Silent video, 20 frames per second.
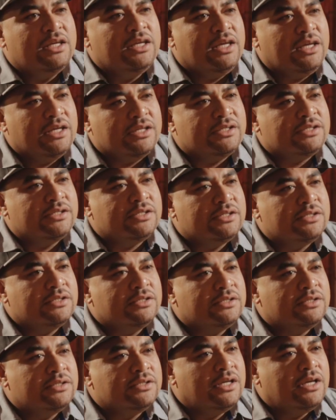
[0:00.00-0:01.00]
with their yes.
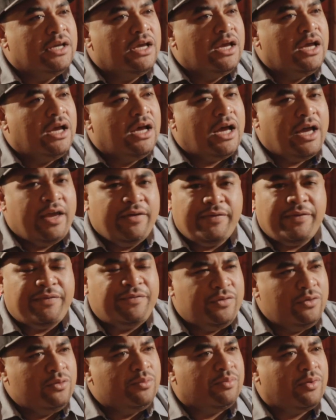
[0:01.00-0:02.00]
future and answer. I have a
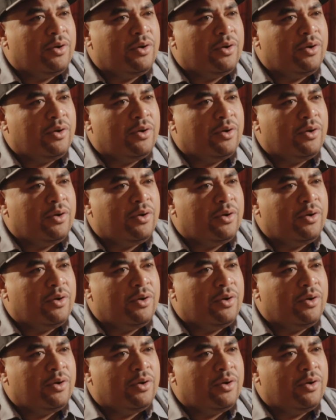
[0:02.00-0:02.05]
few